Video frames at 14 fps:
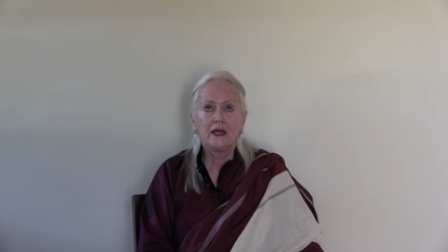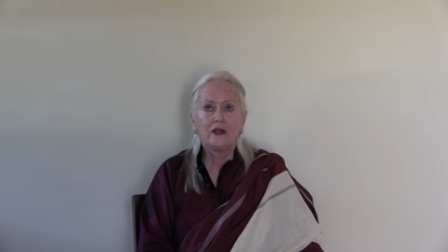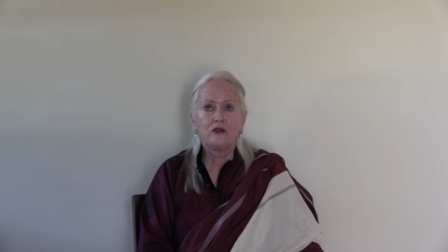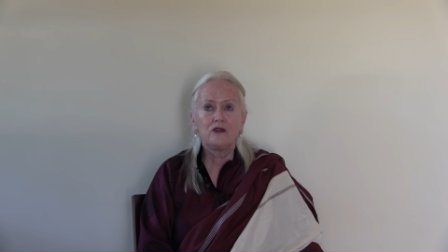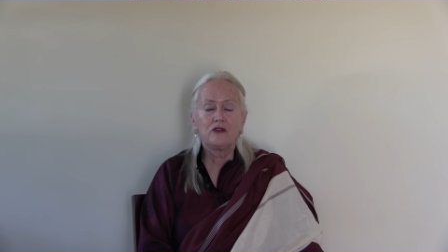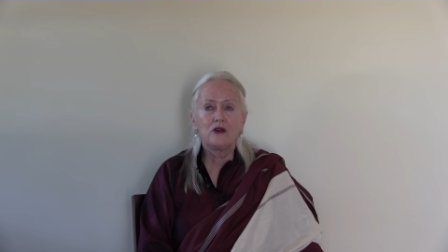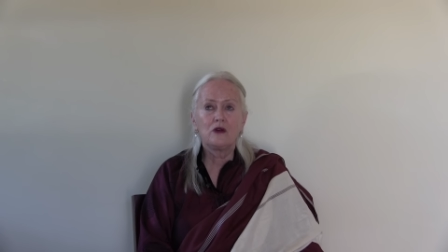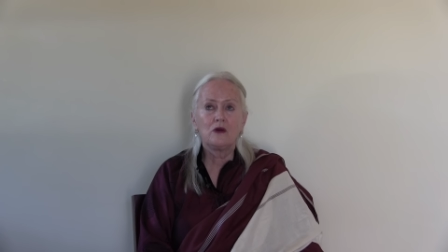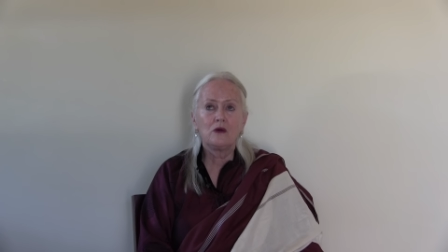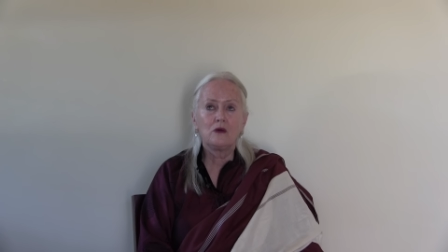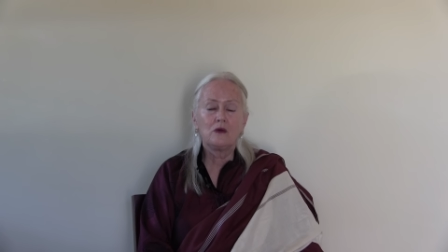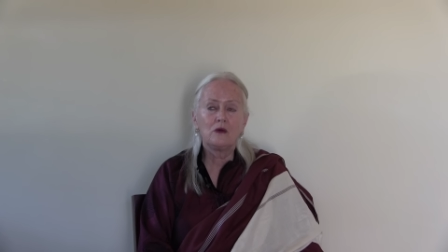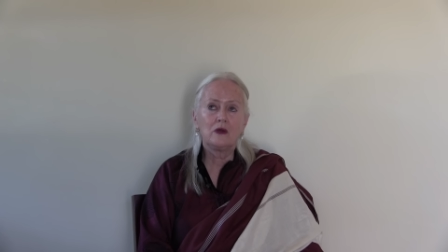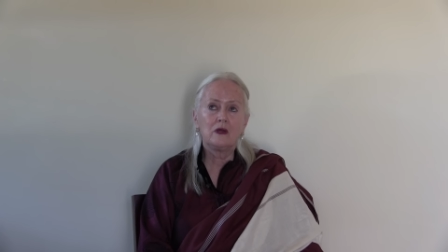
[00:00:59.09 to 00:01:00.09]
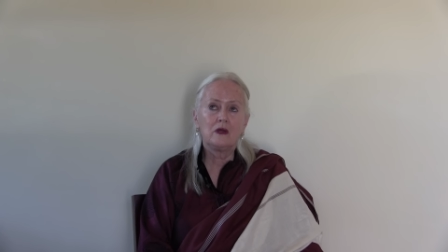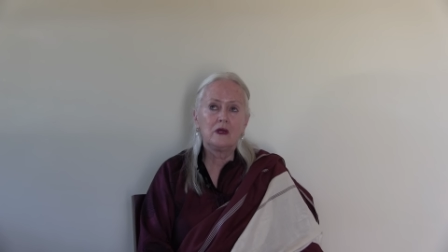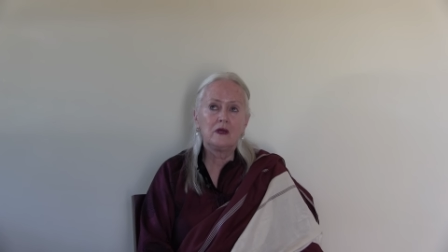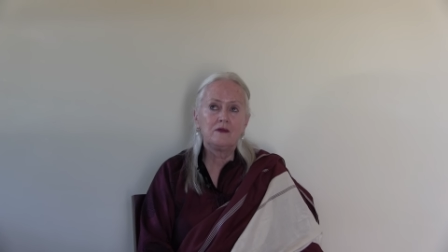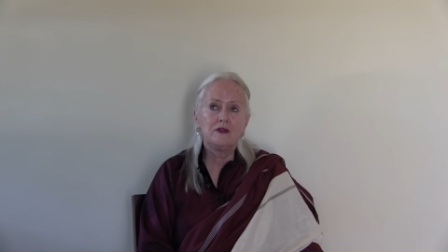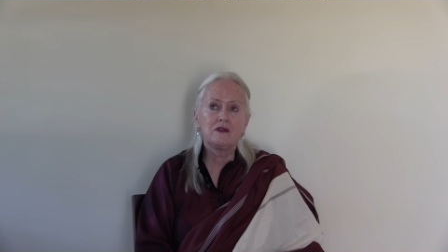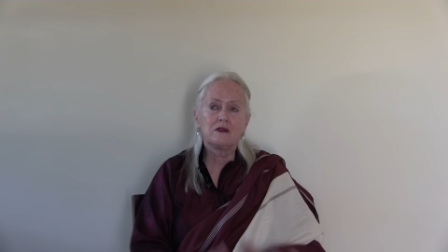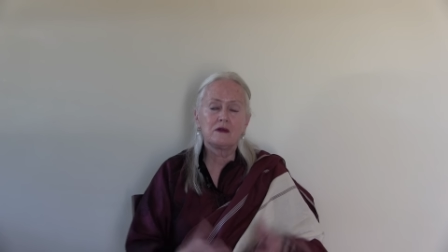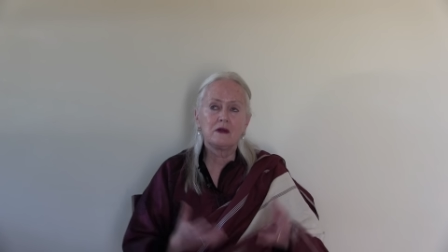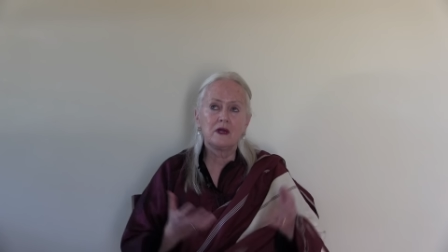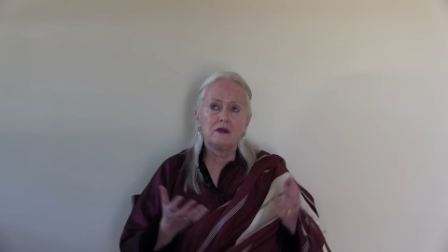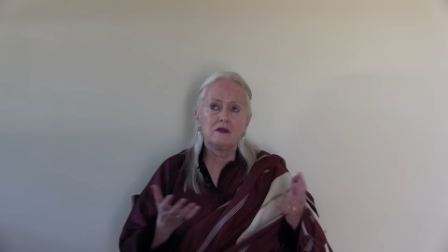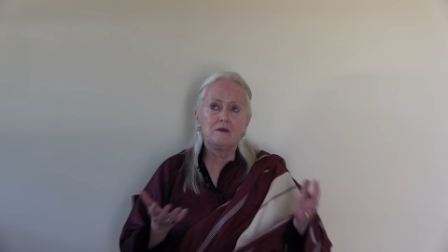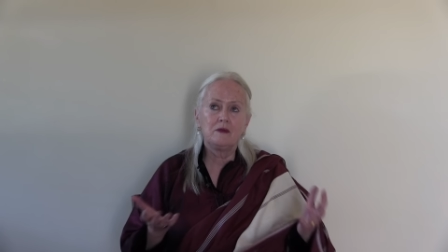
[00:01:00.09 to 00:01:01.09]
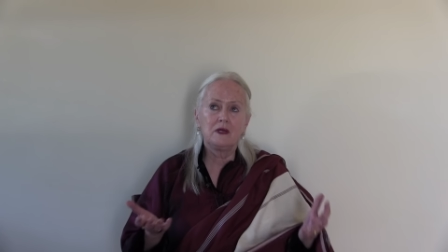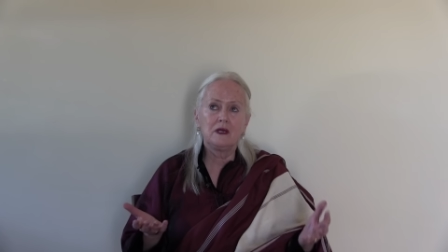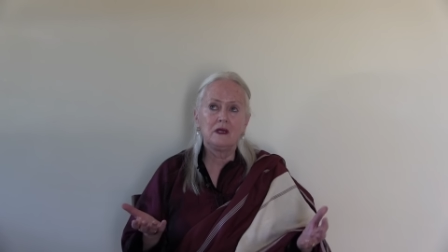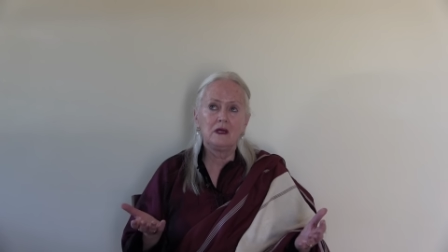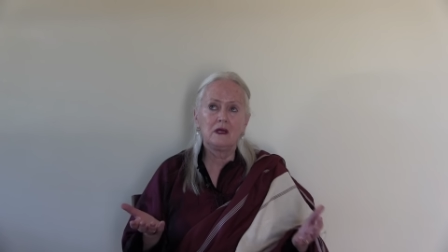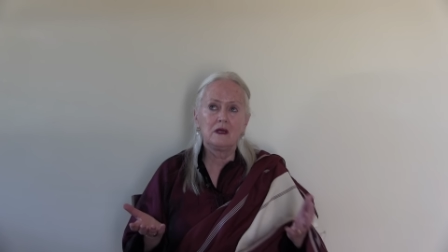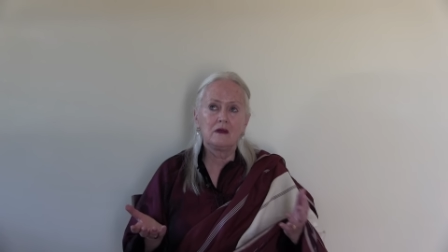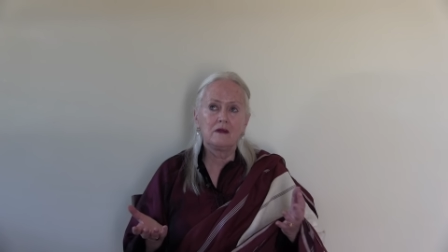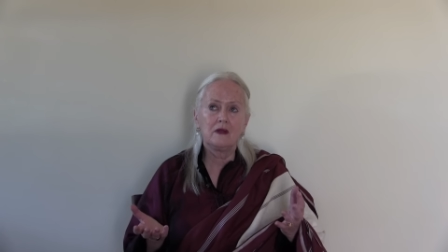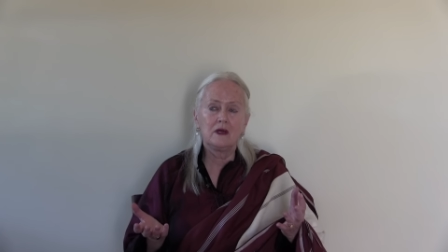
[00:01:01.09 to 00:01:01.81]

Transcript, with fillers: And so if it's the ground of being,